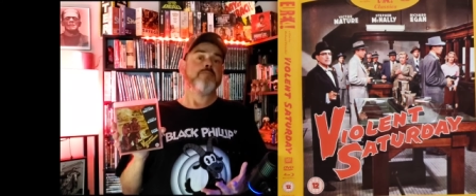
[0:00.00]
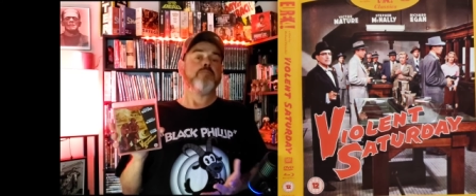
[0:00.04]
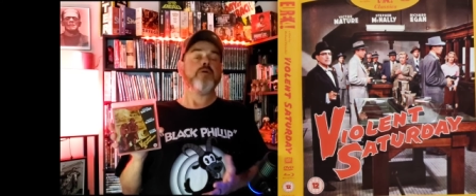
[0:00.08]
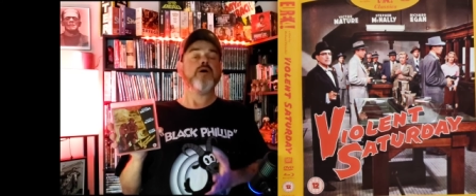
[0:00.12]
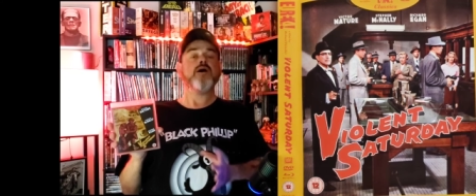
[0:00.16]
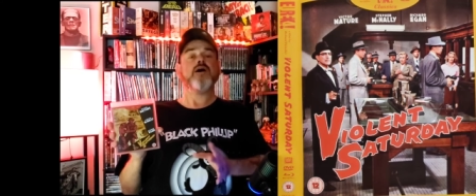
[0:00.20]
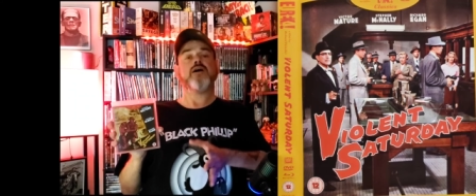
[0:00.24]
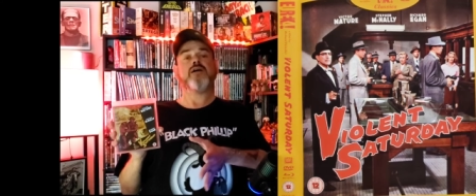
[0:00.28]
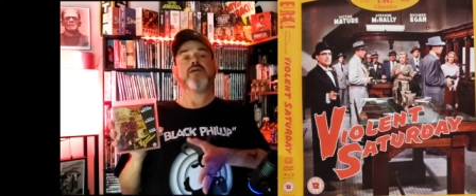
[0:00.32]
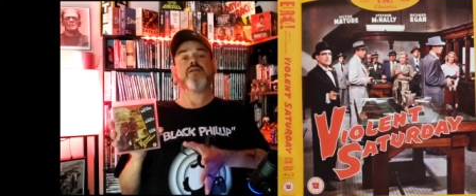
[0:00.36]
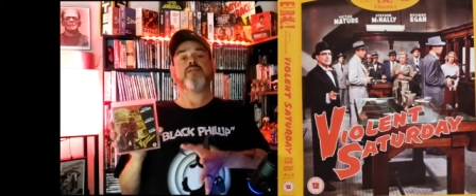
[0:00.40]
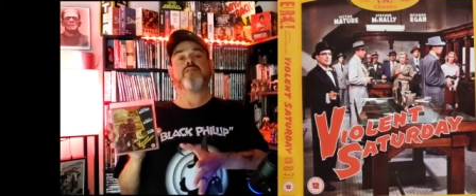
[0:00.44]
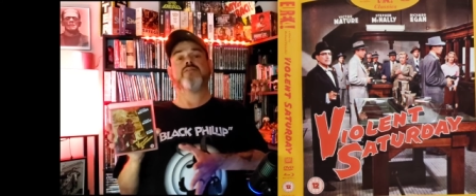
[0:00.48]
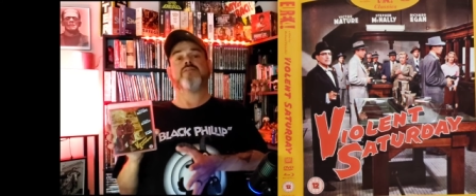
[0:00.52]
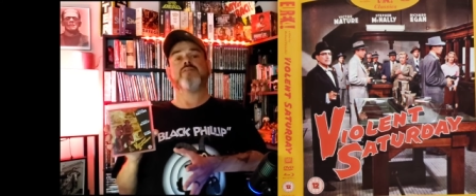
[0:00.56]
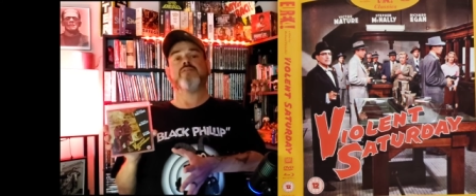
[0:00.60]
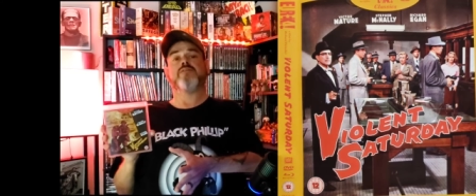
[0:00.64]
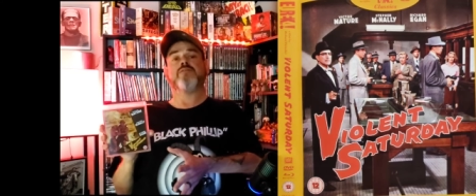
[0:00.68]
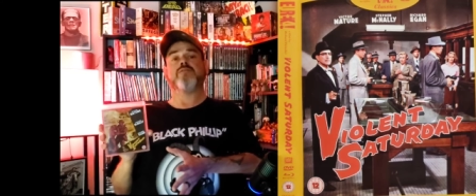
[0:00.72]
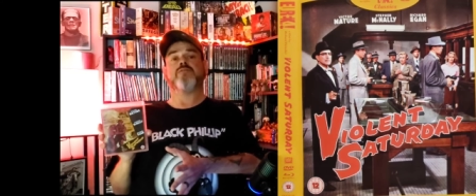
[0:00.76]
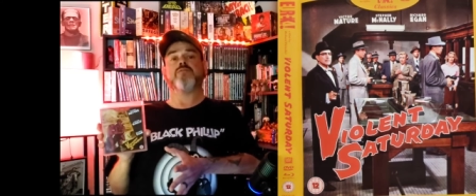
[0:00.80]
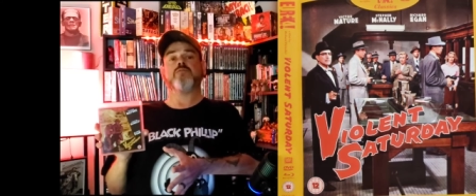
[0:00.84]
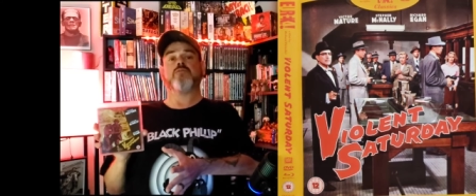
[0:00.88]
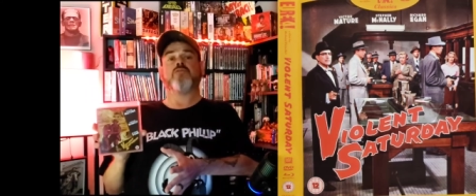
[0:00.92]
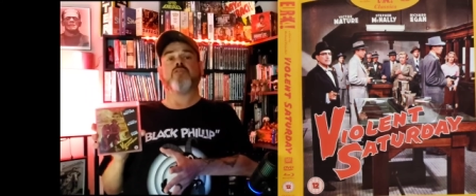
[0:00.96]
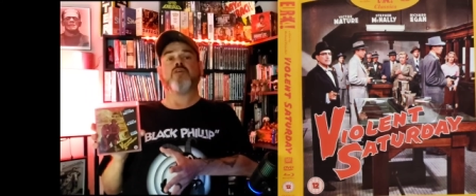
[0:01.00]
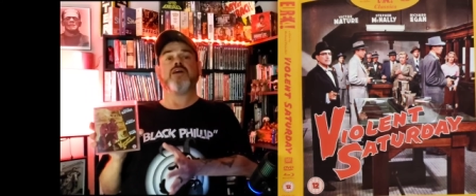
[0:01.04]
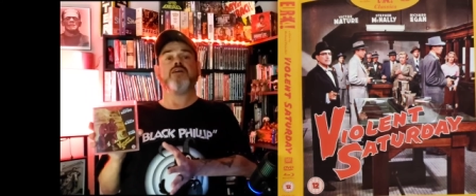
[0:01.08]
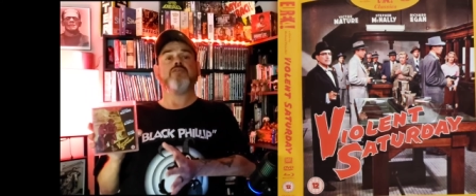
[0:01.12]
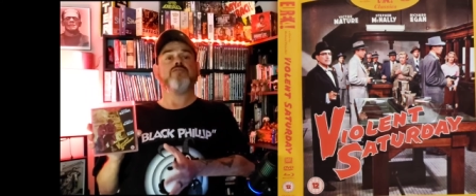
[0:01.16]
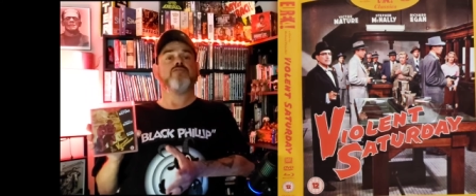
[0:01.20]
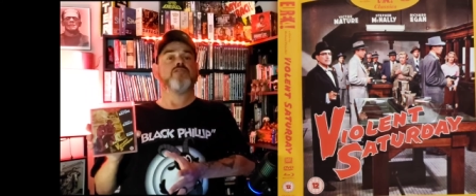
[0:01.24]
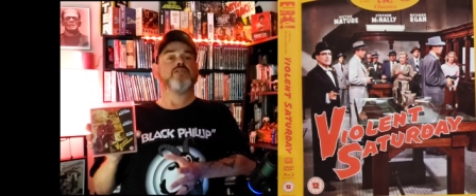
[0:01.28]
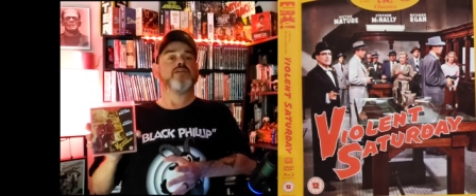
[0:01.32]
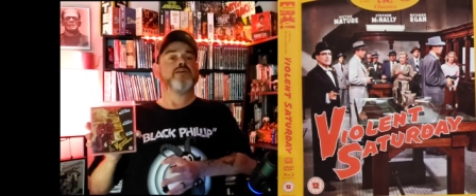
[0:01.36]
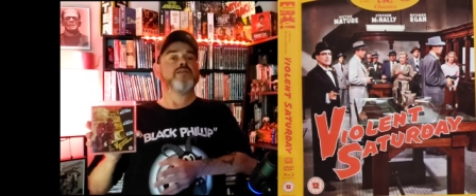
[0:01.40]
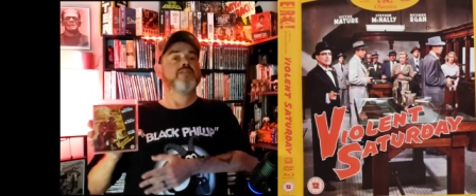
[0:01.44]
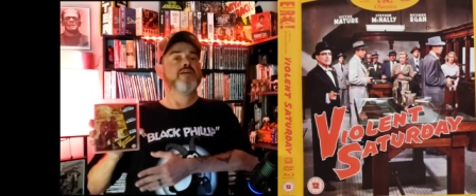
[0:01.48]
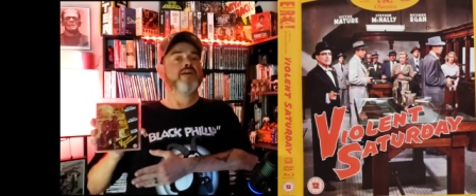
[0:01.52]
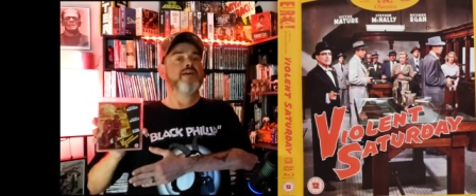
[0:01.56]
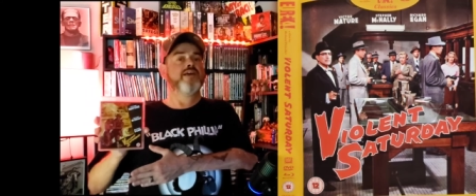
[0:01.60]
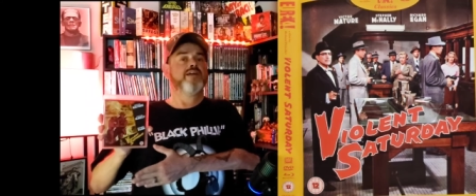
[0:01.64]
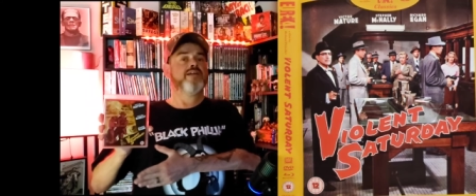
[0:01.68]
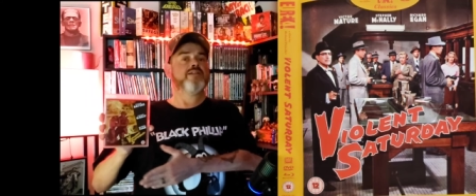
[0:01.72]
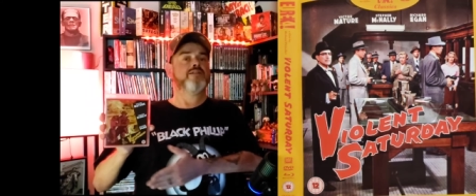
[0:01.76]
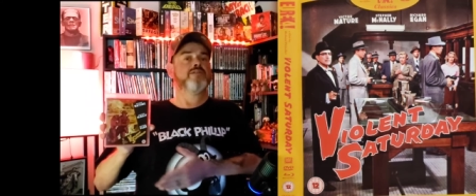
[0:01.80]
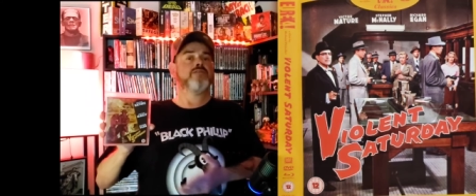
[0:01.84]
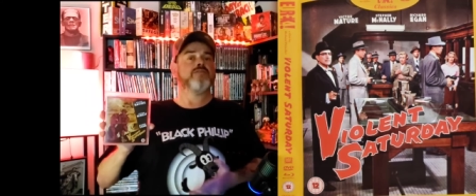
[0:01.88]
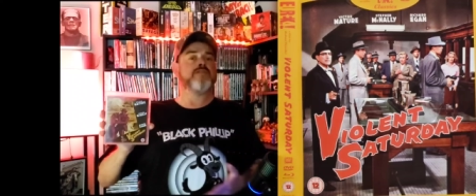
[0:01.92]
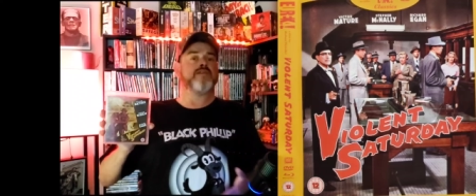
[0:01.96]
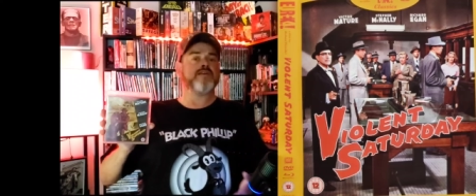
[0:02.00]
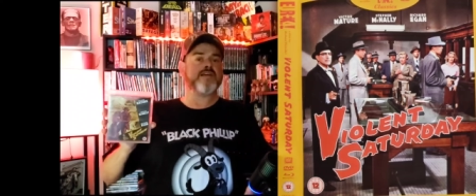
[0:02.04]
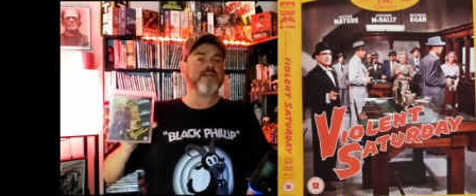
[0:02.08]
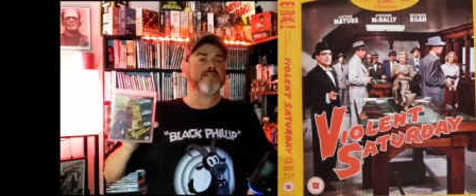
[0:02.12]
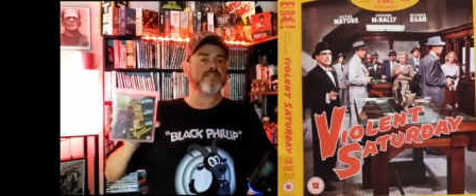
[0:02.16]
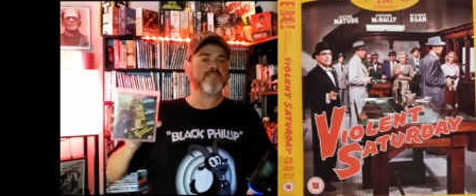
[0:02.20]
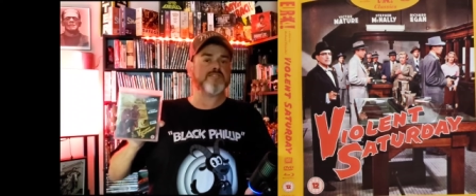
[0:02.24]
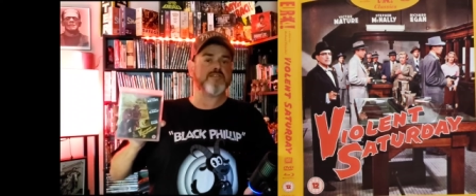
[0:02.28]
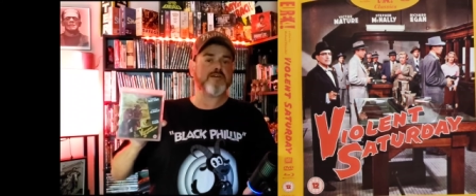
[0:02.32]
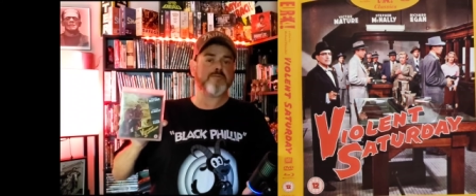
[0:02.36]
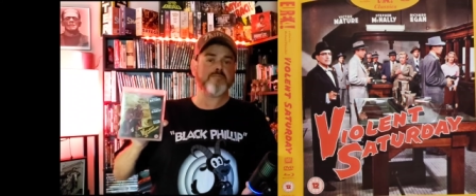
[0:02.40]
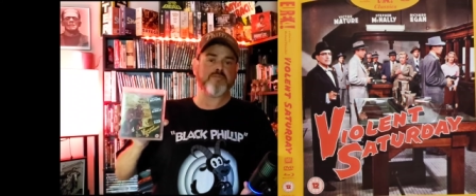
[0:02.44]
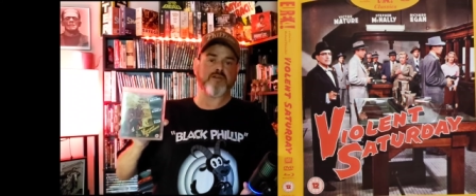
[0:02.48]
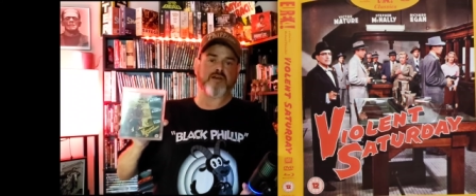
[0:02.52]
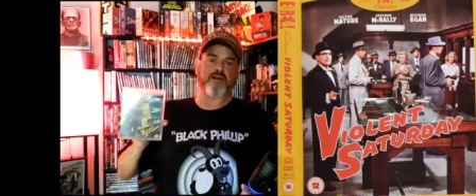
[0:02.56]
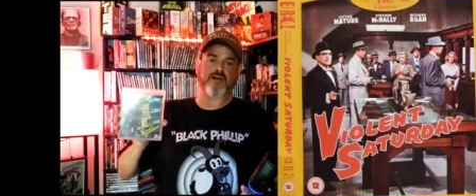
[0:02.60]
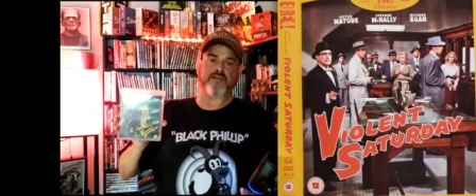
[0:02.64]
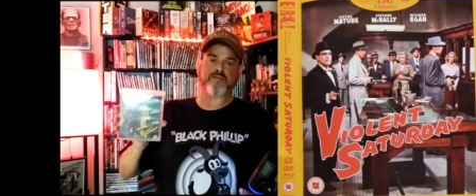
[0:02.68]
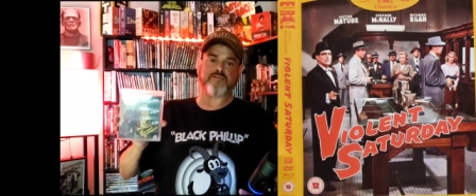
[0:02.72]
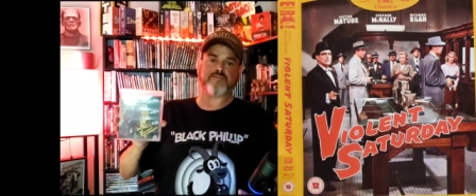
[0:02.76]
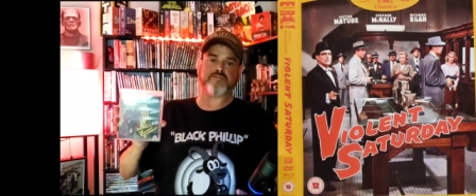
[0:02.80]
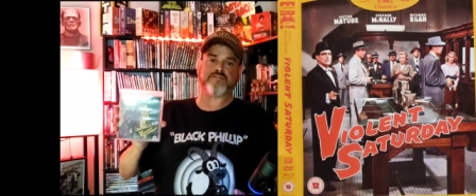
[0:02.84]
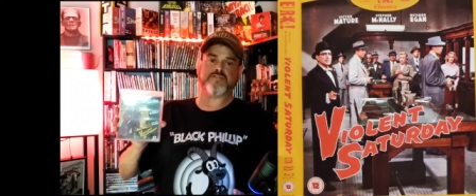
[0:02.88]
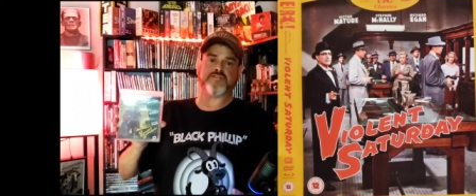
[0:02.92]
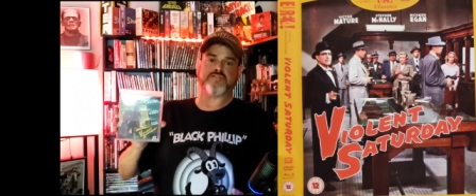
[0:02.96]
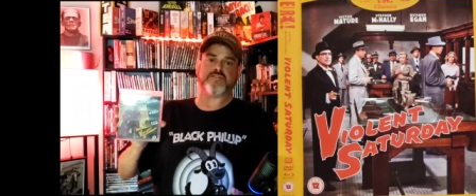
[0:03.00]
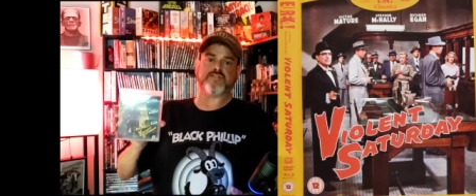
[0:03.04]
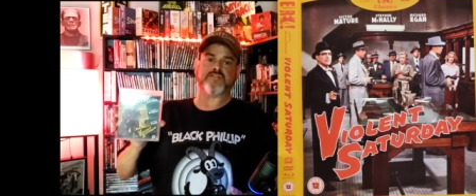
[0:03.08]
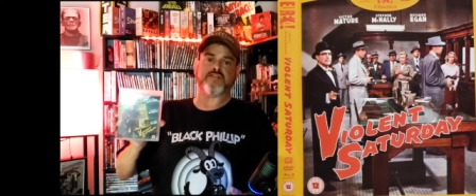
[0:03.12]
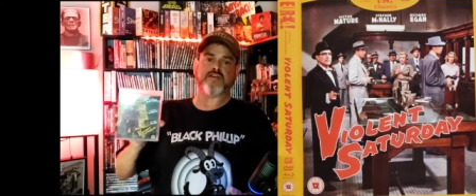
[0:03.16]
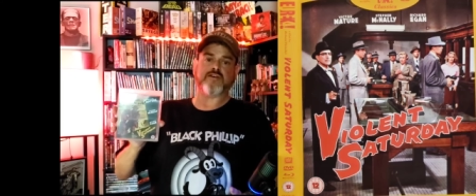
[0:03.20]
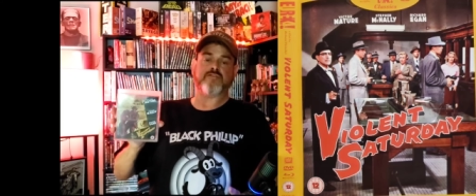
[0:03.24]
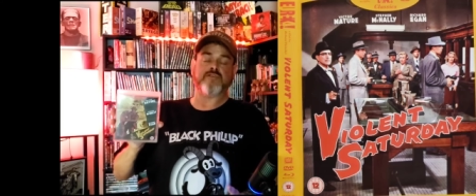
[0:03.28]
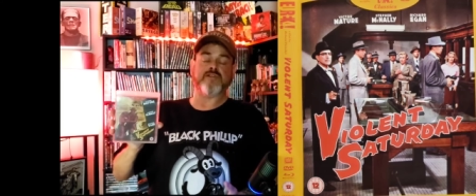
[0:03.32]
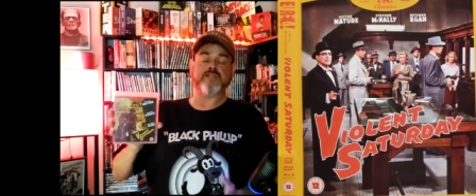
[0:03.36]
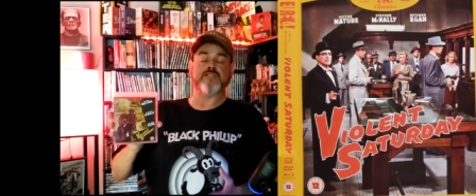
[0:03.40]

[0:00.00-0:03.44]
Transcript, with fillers: But thankfully they had they got subtitles and stuff,